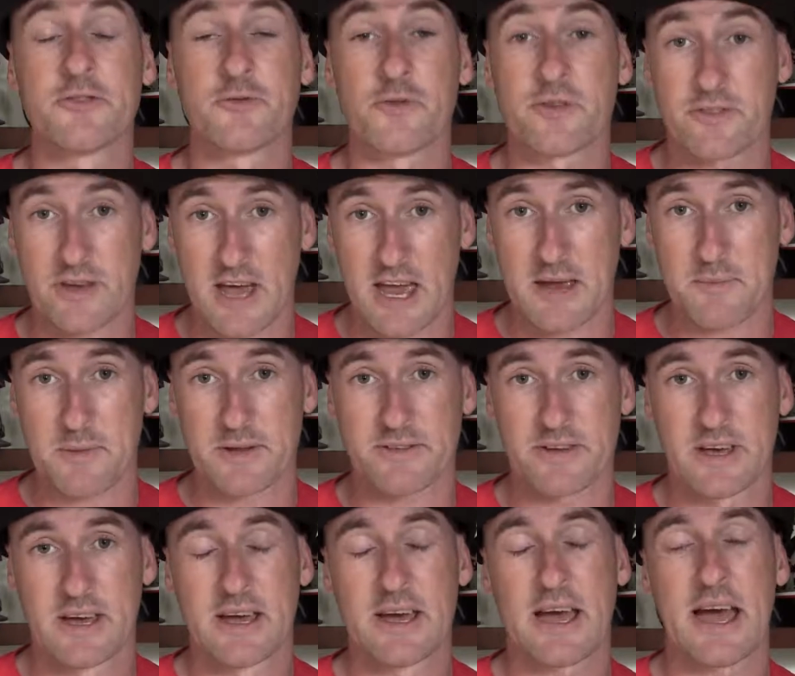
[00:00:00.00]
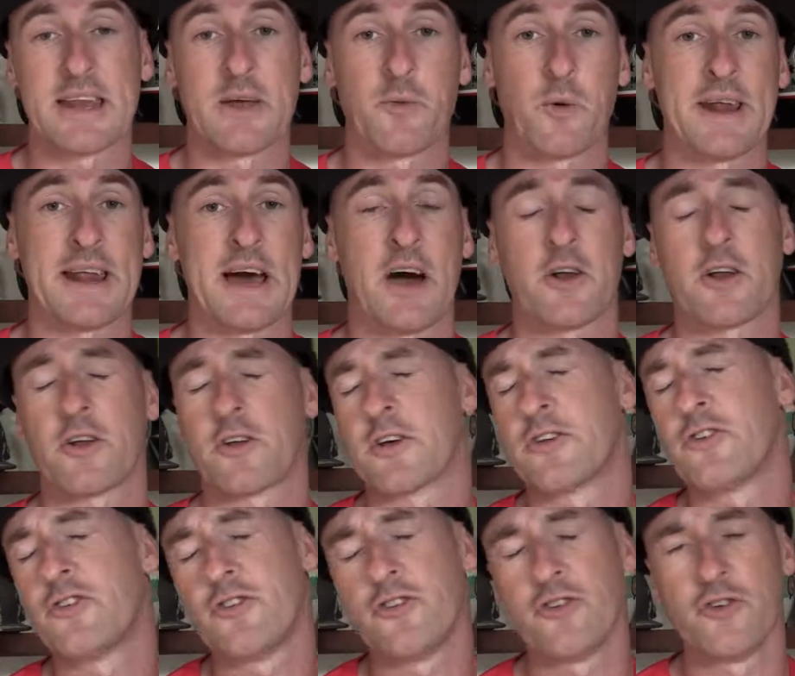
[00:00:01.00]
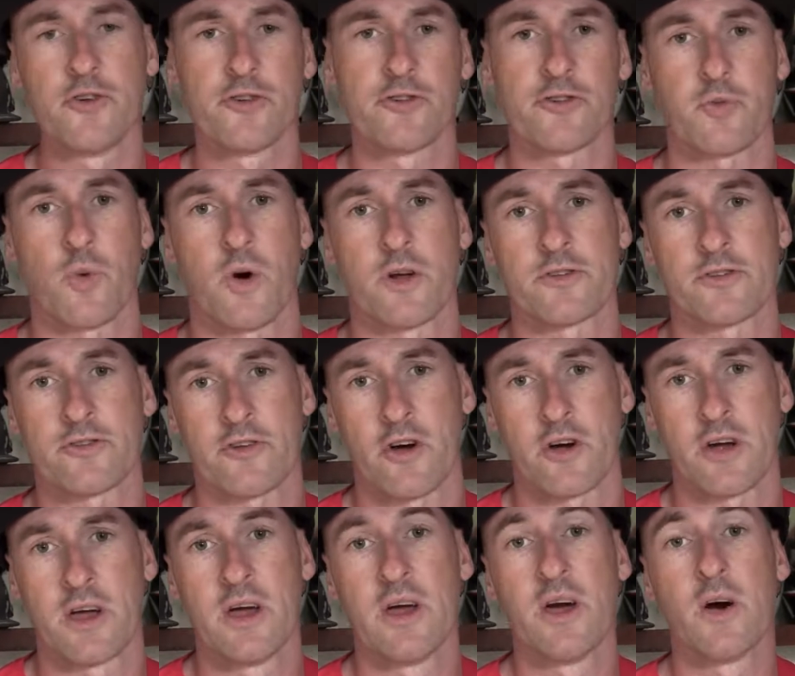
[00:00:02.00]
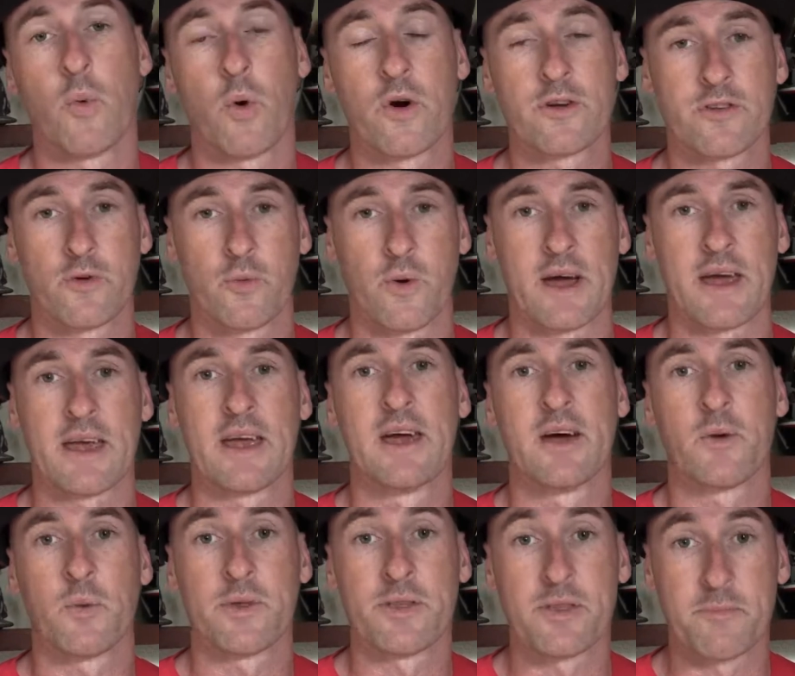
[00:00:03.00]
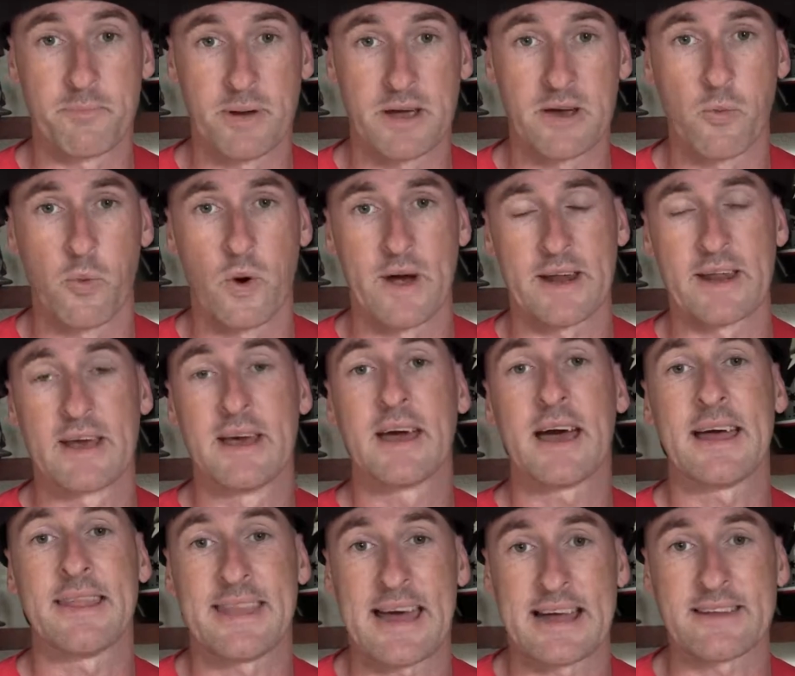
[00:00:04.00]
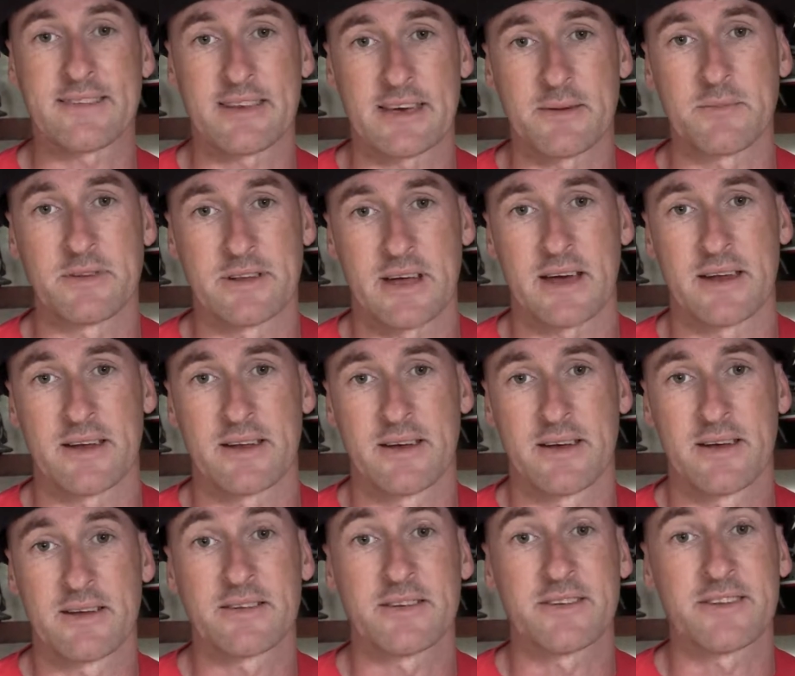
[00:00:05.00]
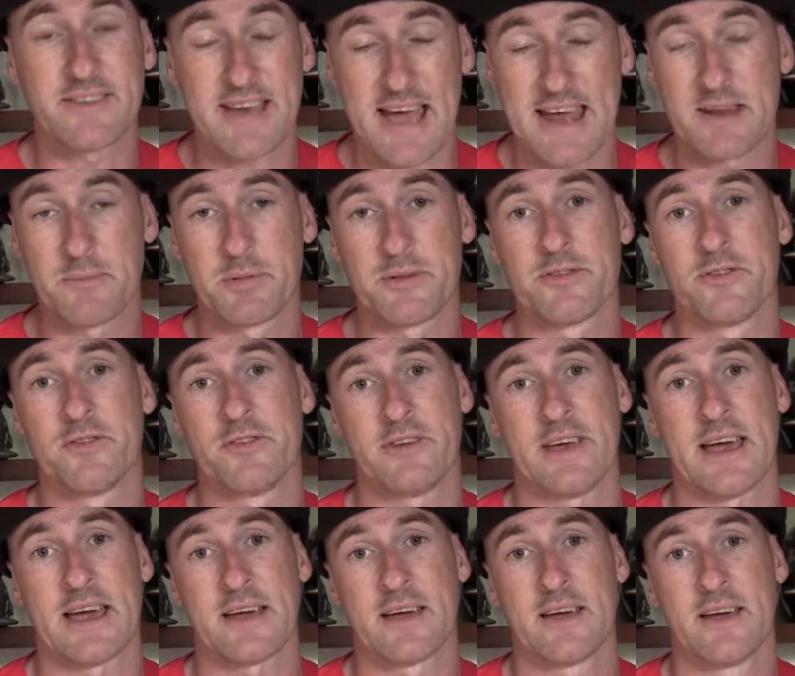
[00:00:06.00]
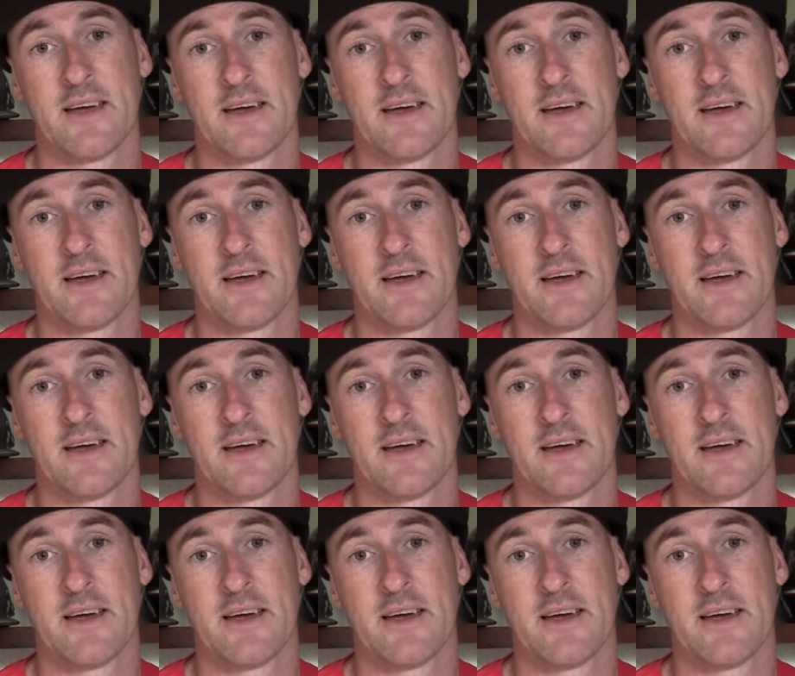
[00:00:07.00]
his retirement, and he went out on a huge swan song, walked away with the big win, and that's him done. So Taddy Blazusiak,